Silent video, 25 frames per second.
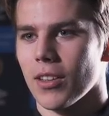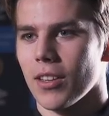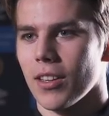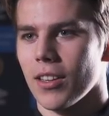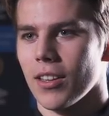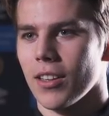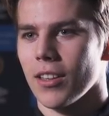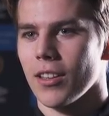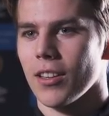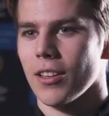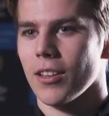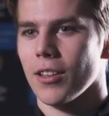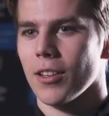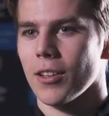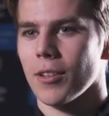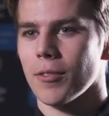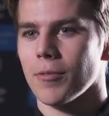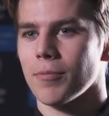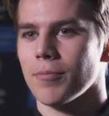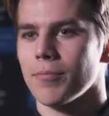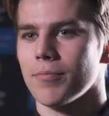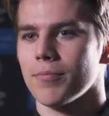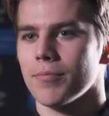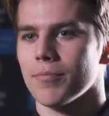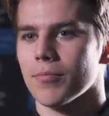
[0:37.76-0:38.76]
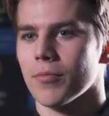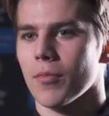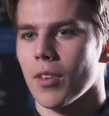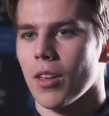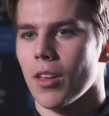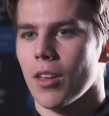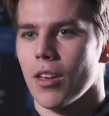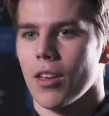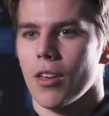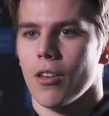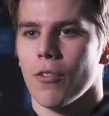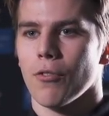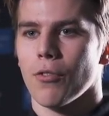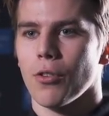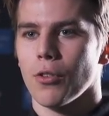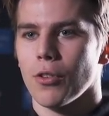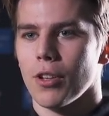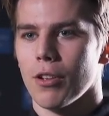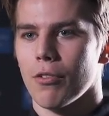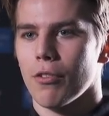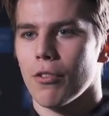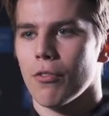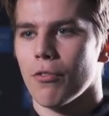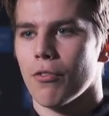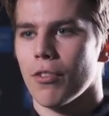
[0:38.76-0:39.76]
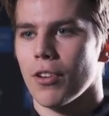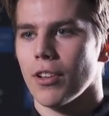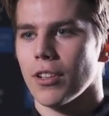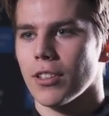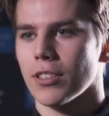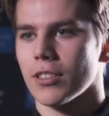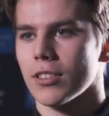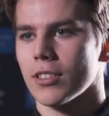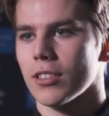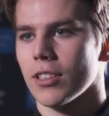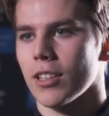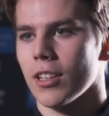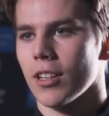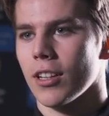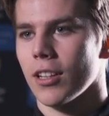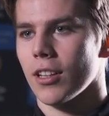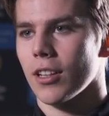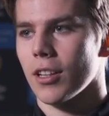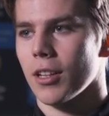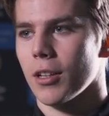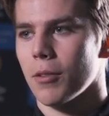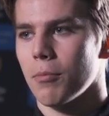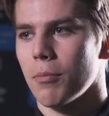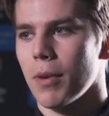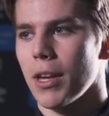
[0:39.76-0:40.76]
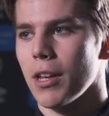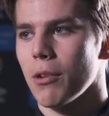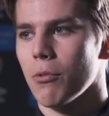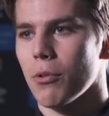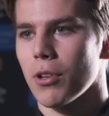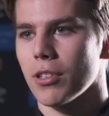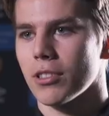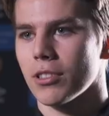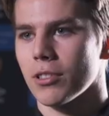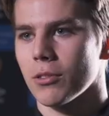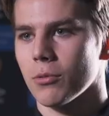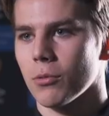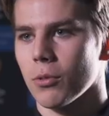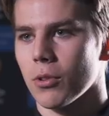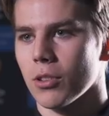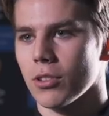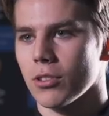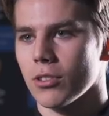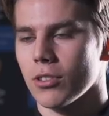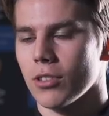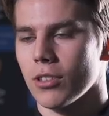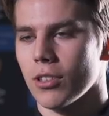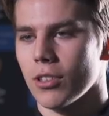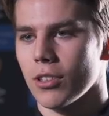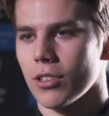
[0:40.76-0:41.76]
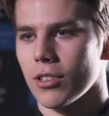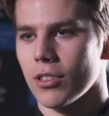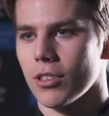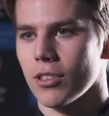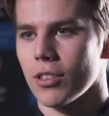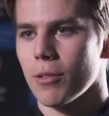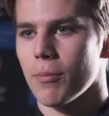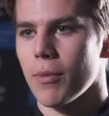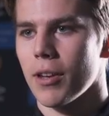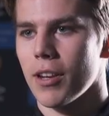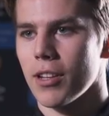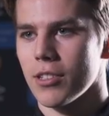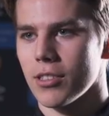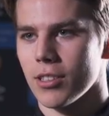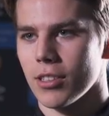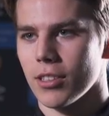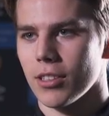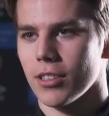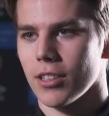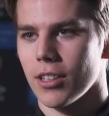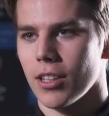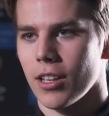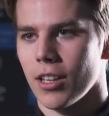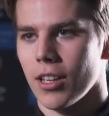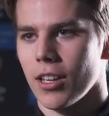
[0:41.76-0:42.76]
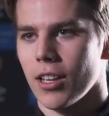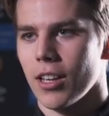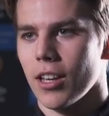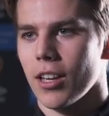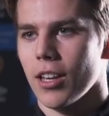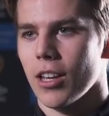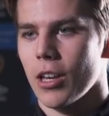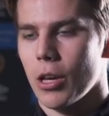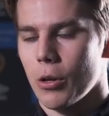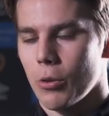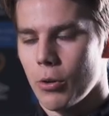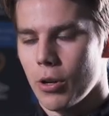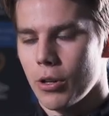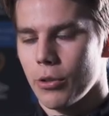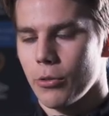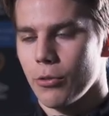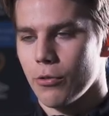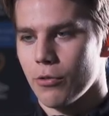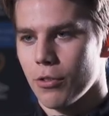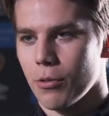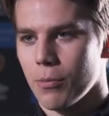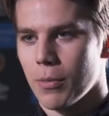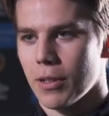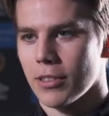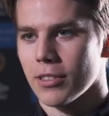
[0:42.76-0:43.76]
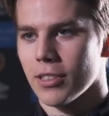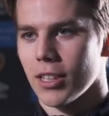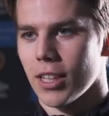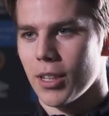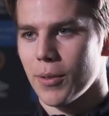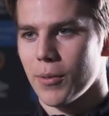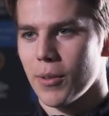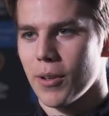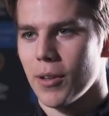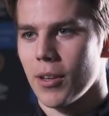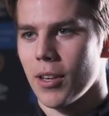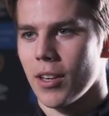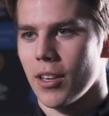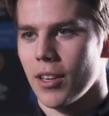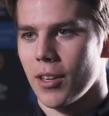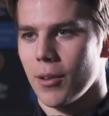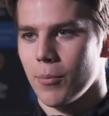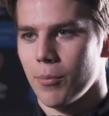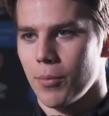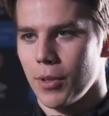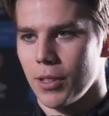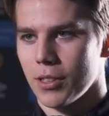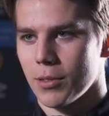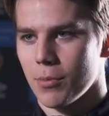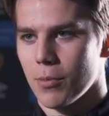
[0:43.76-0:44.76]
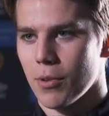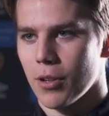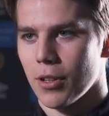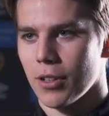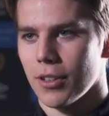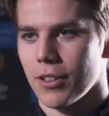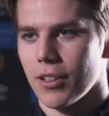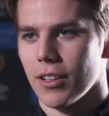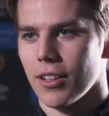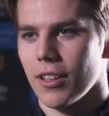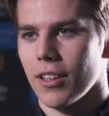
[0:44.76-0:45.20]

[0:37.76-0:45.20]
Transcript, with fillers: A um, few different things. Uh, main reason was uh, the manager, who I knew from my time at uh, Peterborough.